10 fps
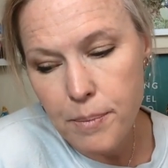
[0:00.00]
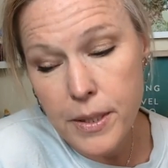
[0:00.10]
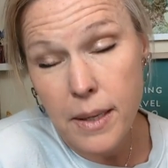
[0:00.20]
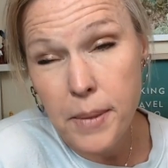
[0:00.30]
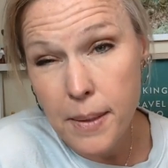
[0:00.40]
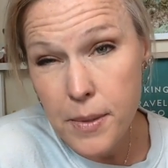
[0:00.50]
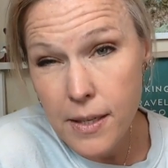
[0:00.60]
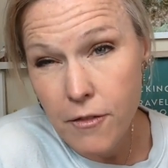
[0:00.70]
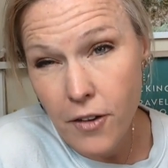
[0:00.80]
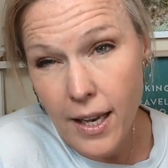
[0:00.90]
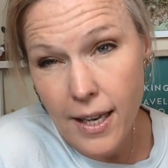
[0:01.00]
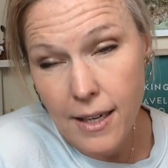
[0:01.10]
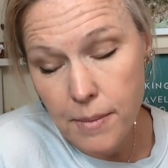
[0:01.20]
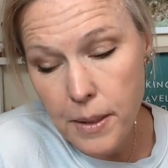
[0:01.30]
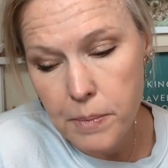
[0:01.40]
Sometimes you can
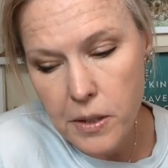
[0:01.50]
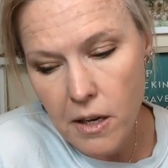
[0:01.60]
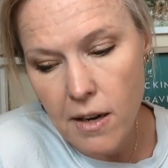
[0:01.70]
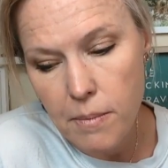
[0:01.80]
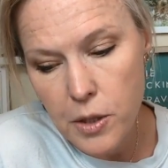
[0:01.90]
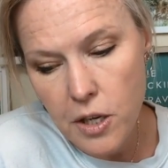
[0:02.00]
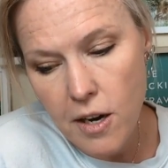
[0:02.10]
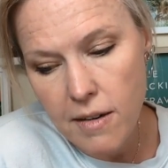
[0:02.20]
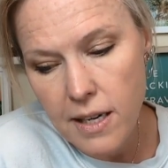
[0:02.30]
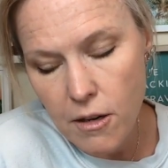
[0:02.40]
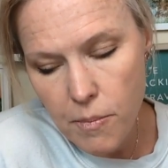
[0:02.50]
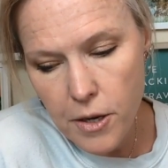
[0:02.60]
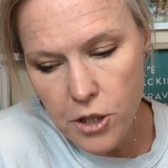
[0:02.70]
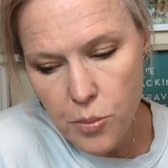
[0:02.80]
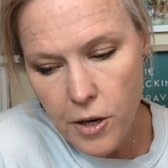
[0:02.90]
find them on Mercari or
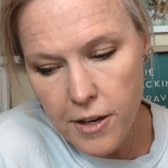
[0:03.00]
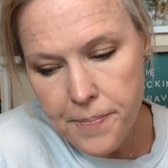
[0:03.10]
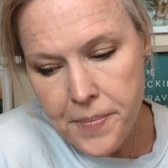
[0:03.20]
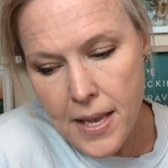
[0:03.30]
Poshmark.